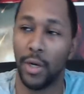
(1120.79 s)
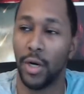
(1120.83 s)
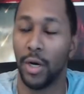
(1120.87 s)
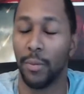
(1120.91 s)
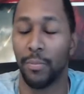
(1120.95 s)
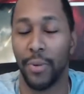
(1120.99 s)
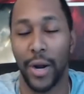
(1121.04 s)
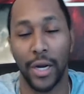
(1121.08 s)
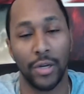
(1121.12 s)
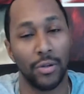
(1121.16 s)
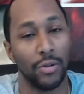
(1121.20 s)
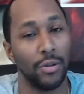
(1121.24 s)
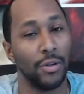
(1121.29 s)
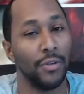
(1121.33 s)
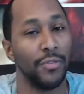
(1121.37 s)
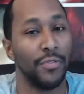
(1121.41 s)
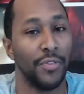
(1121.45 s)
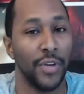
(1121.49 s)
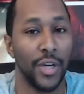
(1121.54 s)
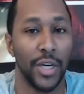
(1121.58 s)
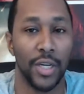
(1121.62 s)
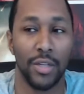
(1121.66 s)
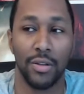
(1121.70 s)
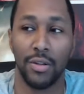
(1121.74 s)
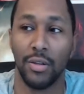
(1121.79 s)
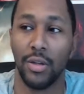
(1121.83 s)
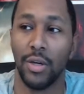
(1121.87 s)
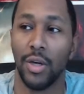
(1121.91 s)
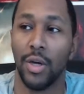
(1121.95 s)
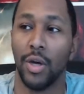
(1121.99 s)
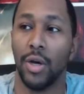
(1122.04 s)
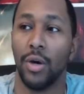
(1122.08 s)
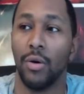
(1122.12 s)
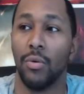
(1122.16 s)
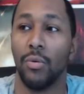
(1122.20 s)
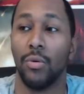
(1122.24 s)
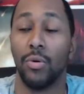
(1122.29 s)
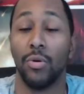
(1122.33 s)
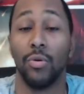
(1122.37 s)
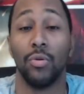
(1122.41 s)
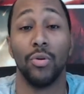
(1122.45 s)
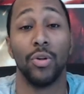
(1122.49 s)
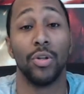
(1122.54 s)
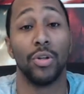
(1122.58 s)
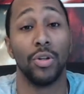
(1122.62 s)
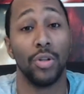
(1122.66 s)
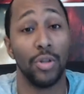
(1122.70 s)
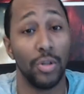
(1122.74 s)
practical effects. We're doing
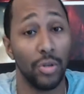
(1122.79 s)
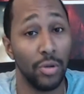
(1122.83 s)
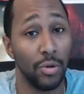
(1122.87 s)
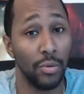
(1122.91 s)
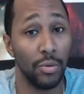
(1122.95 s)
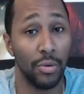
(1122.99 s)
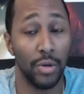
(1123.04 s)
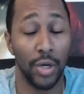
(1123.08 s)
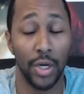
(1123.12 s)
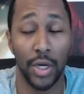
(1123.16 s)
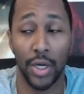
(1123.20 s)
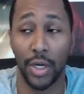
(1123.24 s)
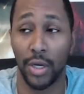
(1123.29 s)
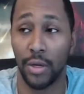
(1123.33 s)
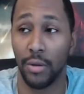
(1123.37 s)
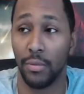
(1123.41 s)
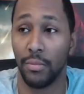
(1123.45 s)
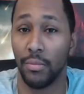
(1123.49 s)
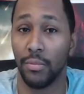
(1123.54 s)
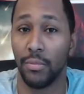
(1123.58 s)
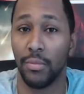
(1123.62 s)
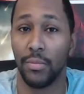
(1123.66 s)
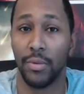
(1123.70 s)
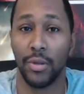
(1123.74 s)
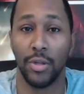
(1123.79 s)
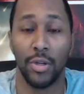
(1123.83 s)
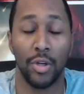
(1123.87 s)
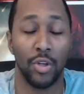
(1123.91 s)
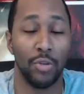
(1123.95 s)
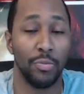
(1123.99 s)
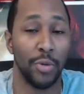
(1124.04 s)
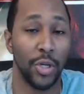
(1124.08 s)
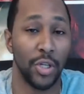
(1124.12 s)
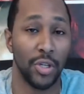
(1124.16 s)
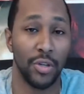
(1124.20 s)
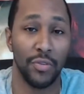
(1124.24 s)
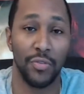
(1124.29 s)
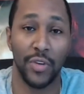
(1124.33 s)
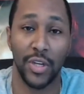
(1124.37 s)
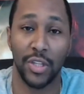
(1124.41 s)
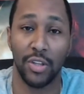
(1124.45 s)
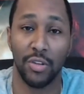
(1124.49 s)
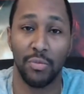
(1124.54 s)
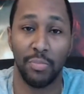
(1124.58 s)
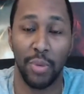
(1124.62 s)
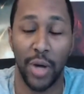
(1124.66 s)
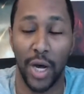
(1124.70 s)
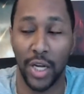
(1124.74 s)
as little, special effects
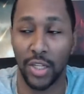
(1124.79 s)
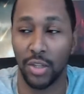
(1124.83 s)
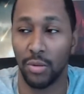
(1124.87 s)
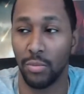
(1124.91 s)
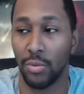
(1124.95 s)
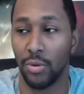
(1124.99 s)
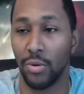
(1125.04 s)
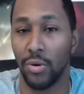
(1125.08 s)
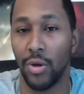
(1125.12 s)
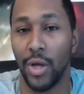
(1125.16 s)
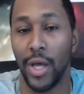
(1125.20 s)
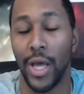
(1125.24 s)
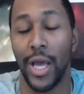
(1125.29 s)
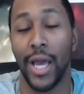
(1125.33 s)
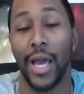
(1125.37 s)
as possible.